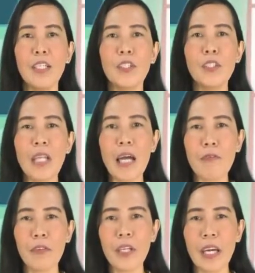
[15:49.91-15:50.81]
do not
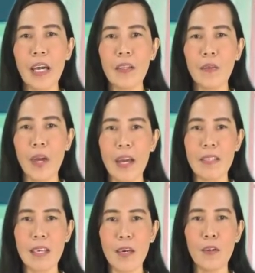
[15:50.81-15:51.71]
forget to
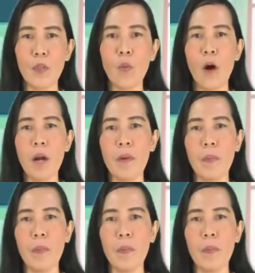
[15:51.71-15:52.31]
execute warm-up